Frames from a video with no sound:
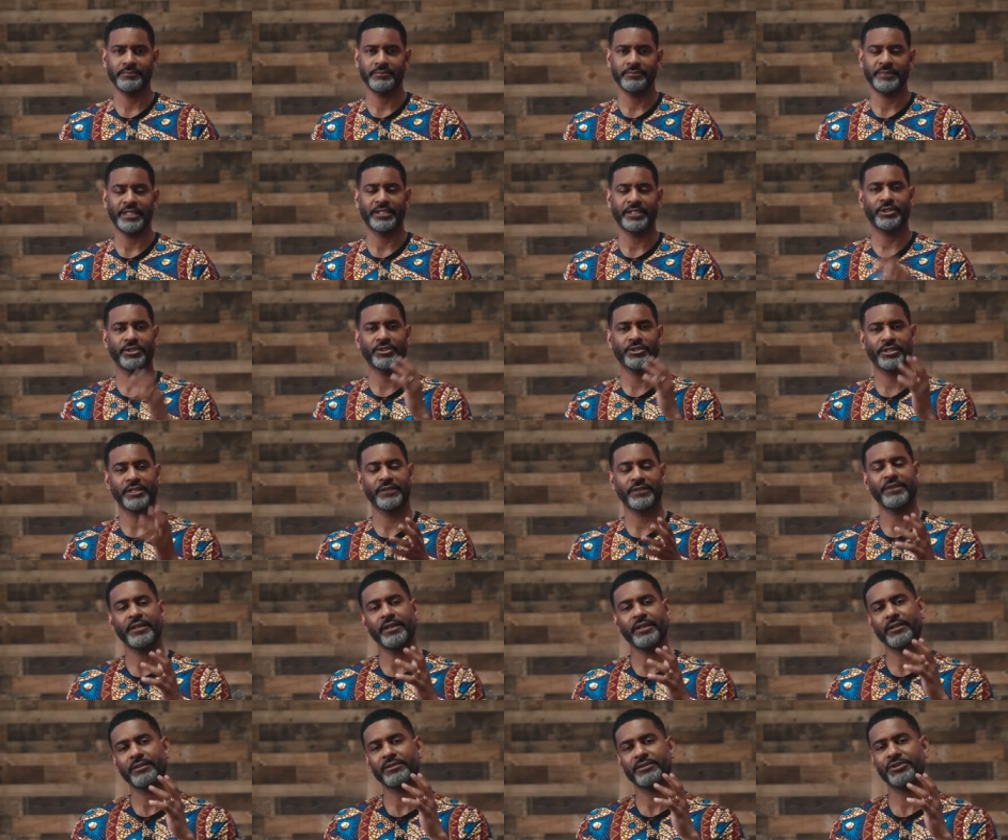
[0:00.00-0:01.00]
They could look at
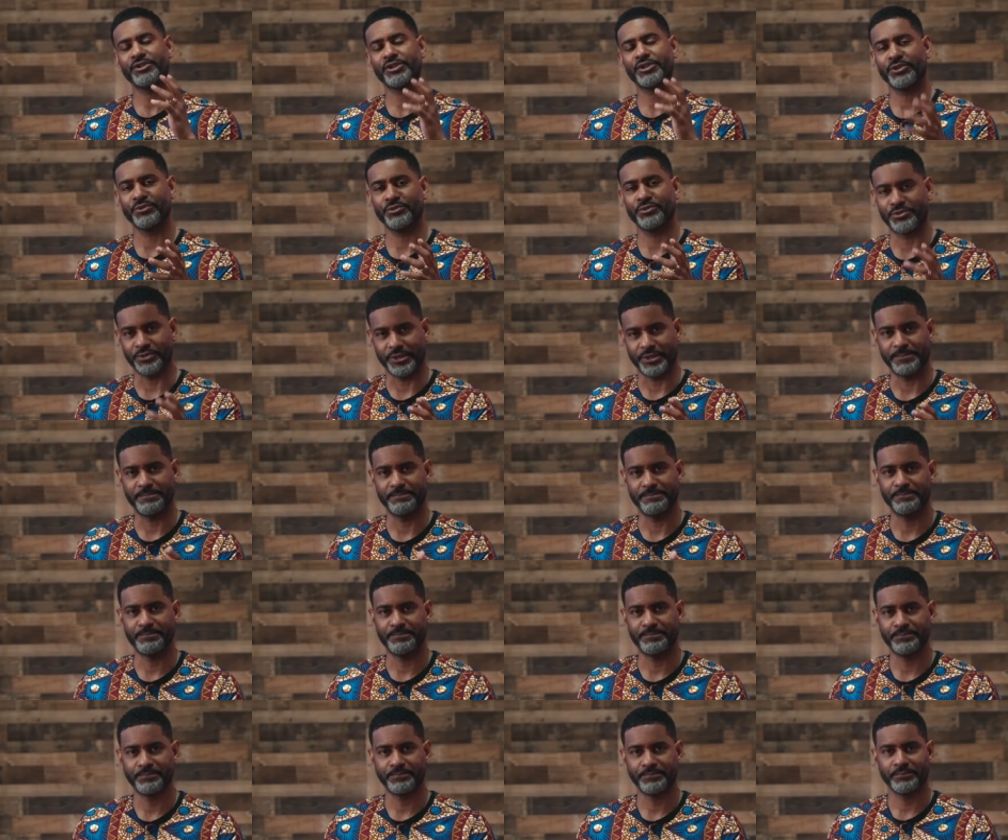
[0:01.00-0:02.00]
their children,
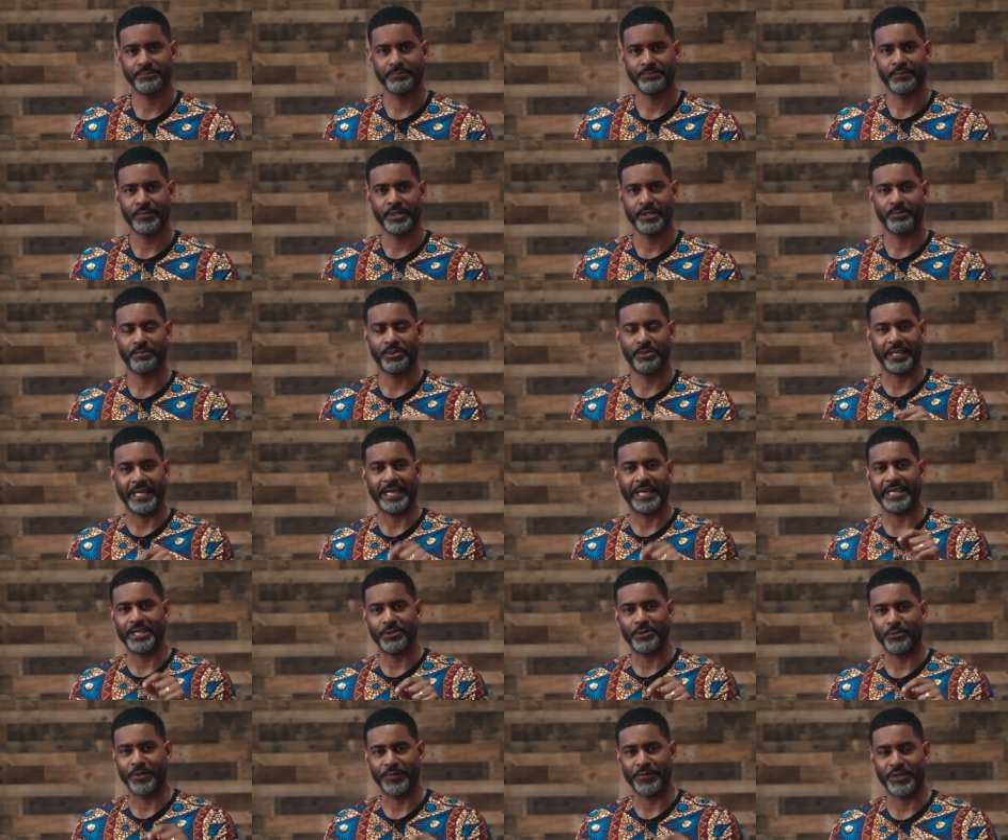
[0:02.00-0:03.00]

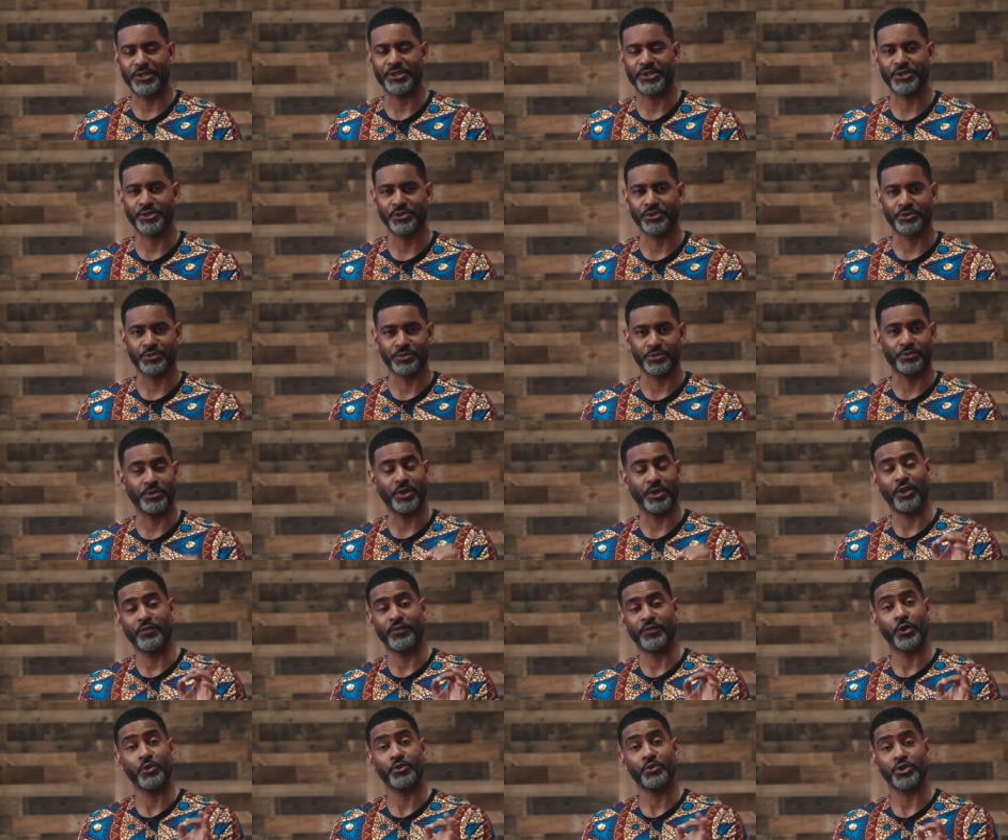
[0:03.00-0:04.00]
playing with their children
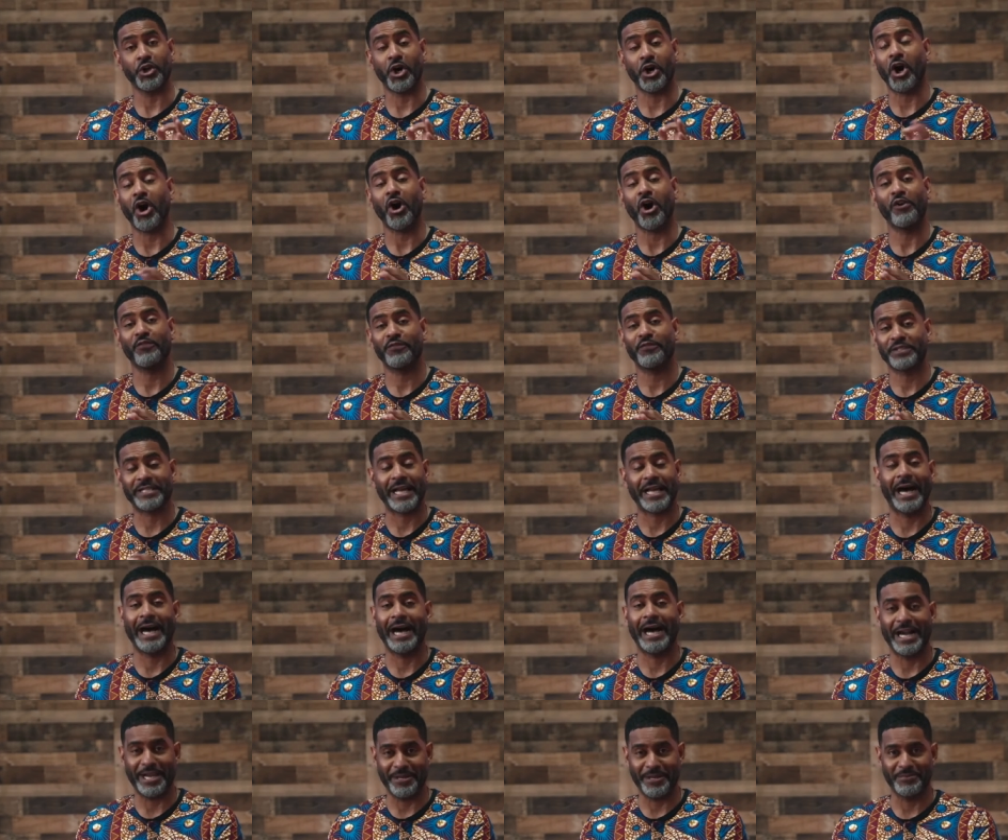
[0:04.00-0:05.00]
of those off
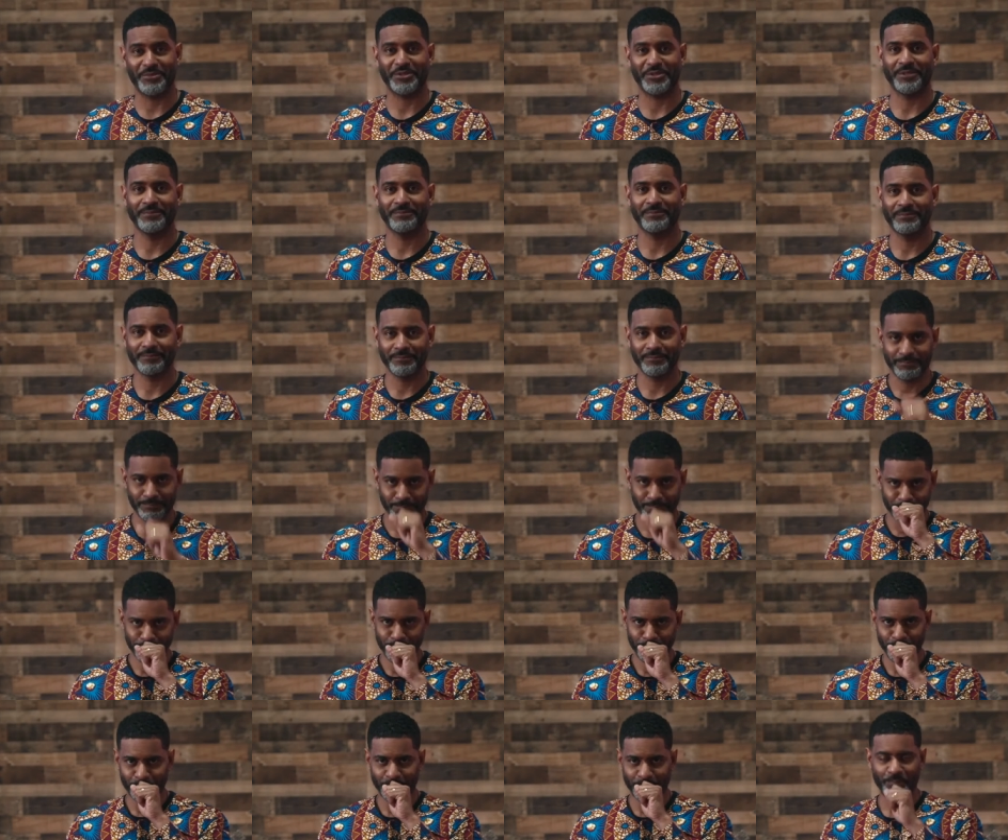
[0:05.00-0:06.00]
times,
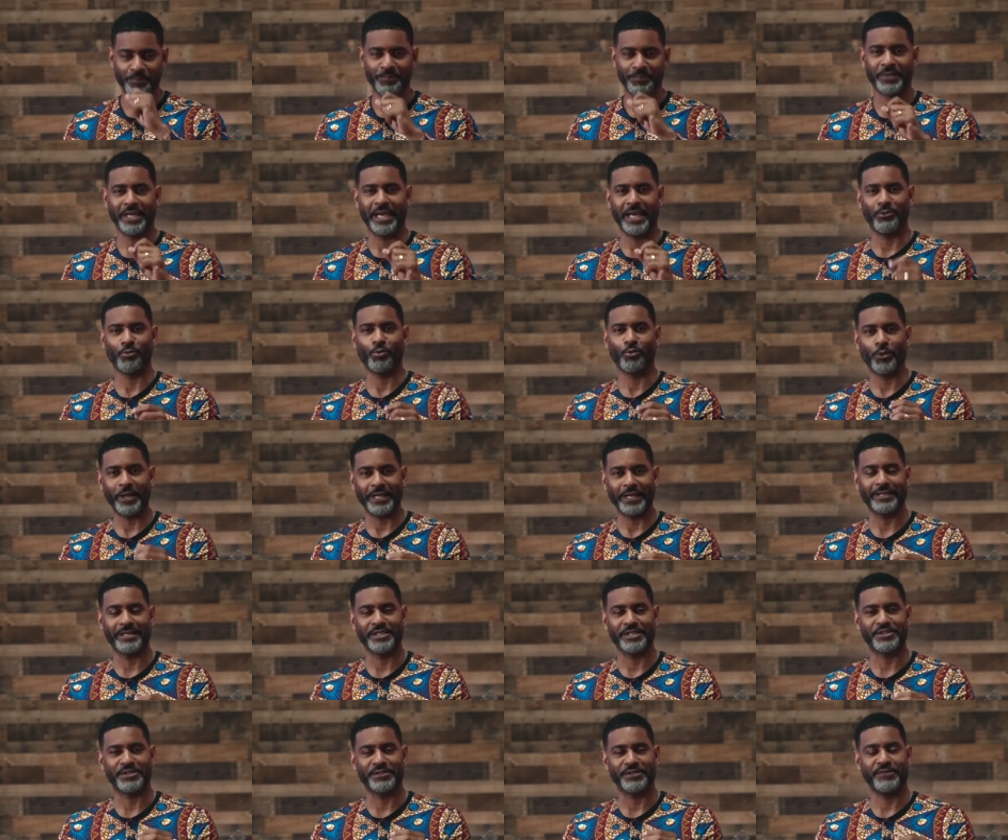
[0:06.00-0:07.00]
and
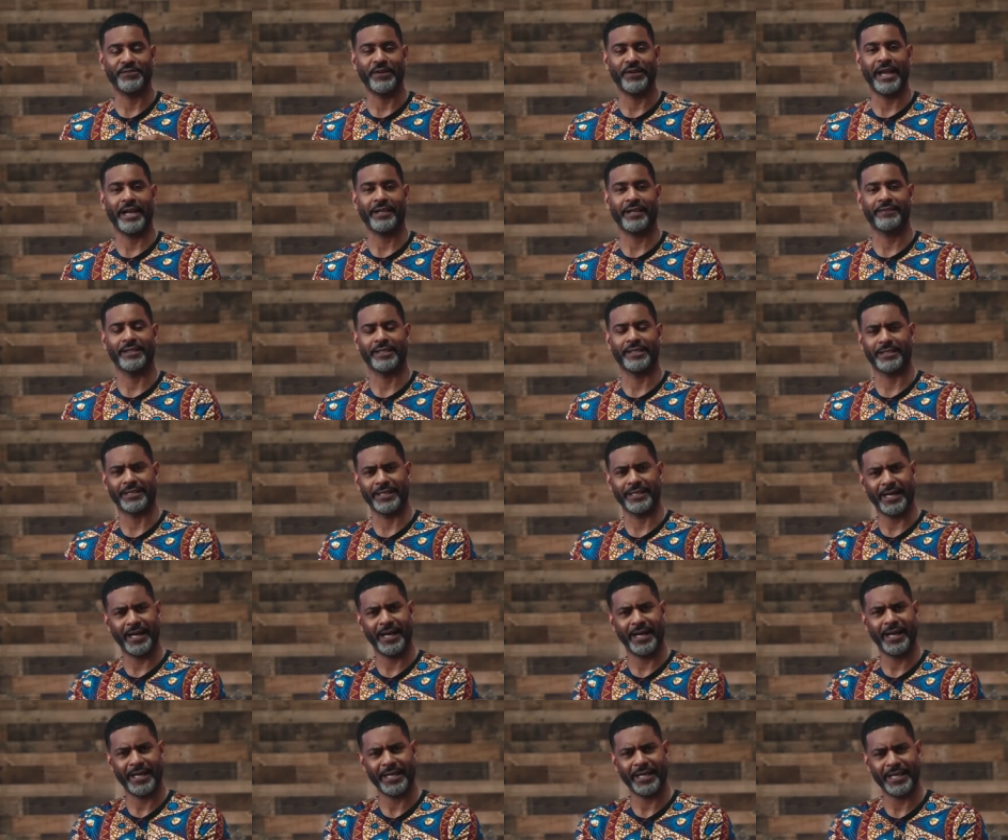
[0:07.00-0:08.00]
witness the fact that
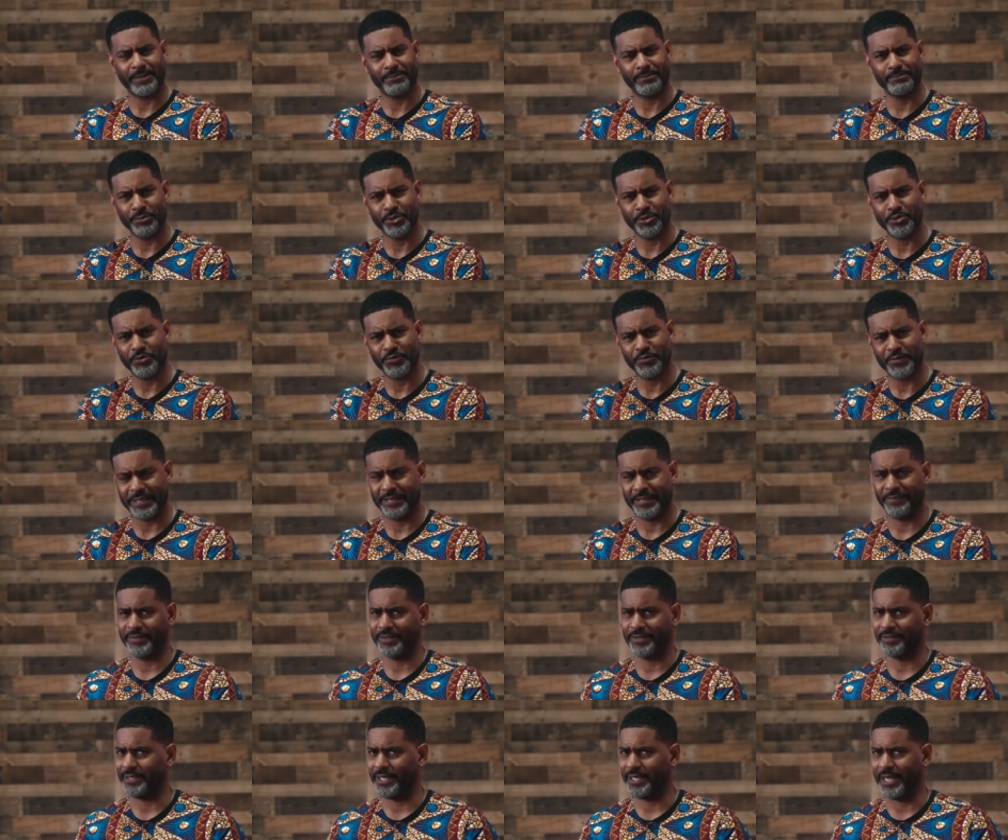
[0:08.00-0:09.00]
God had moved in
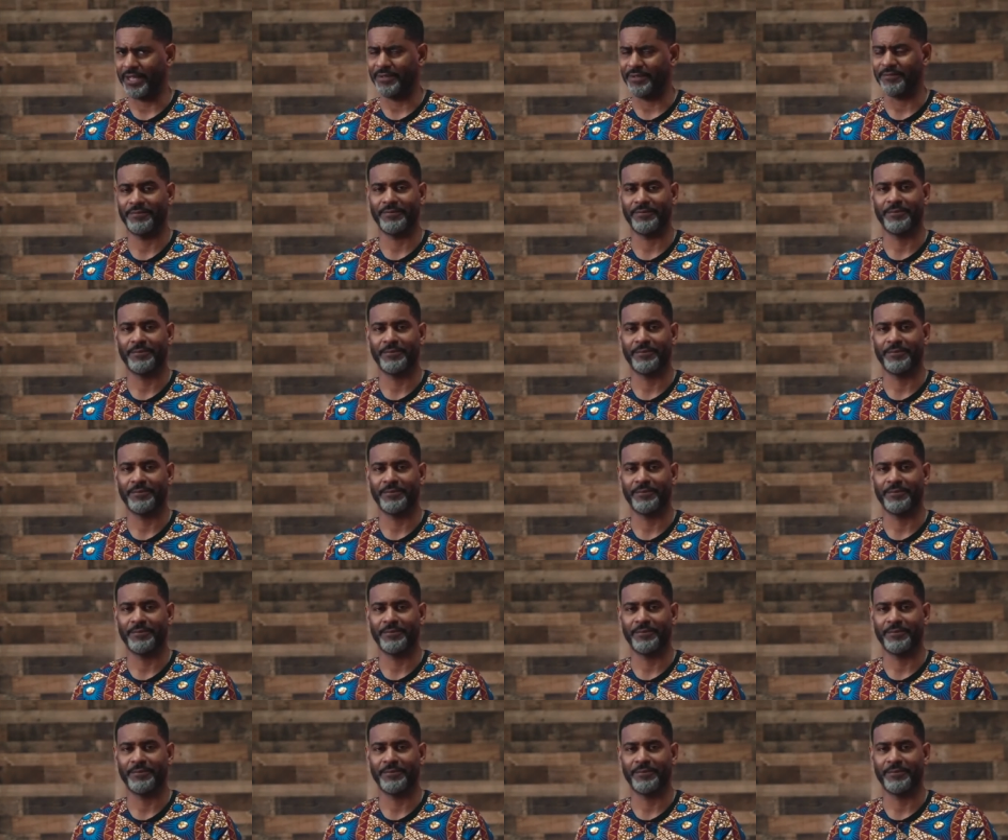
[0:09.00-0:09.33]
their life,